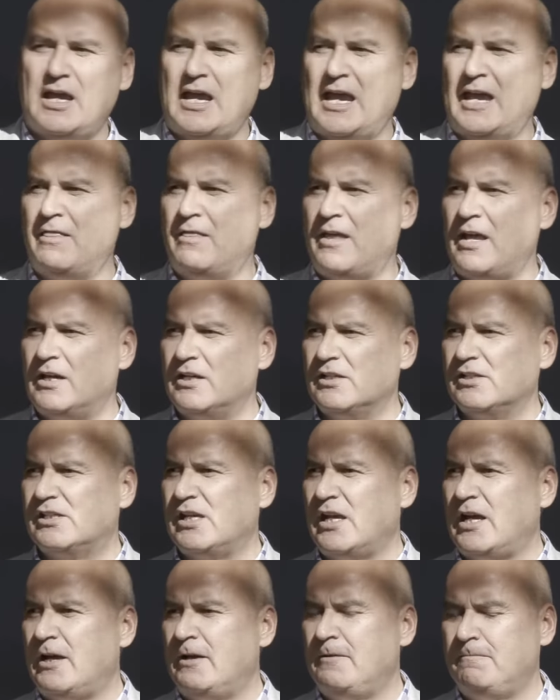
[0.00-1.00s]
And that is
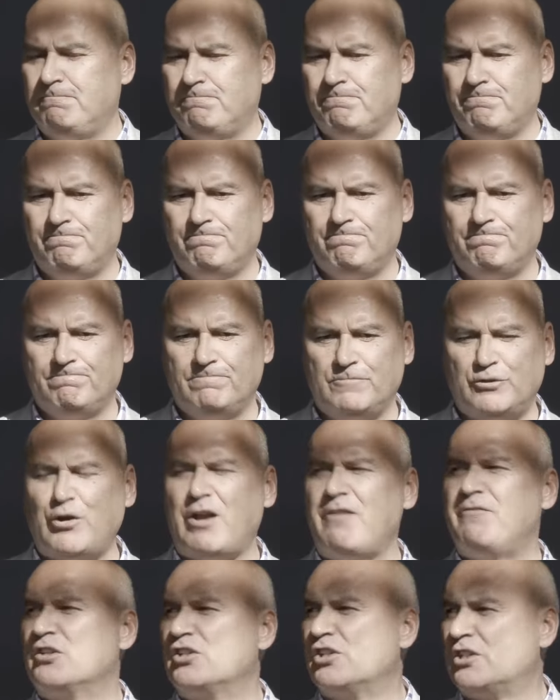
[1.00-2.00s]
a
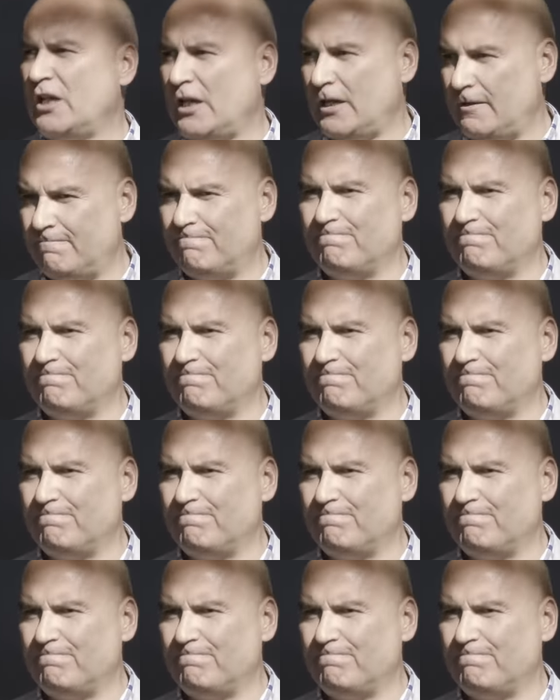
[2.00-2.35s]
travesty.